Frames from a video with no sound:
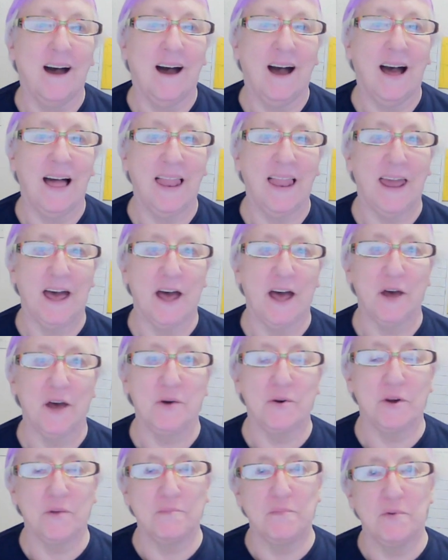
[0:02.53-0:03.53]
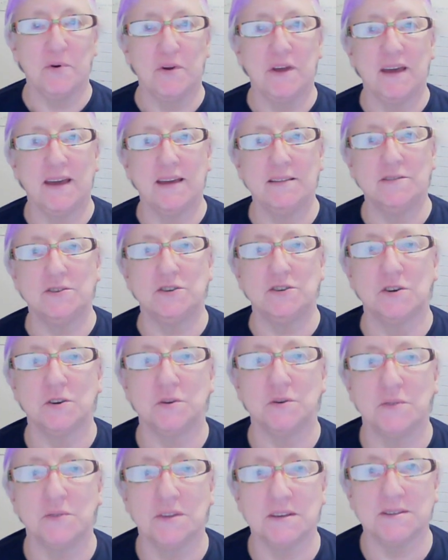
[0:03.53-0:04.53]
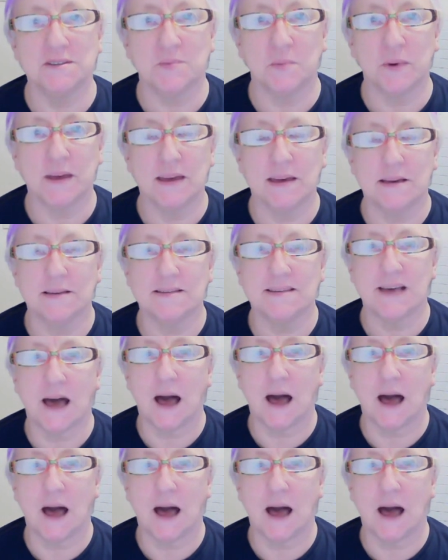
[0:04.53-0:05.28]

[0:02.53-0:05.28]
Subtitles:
Hello, good morning to this week's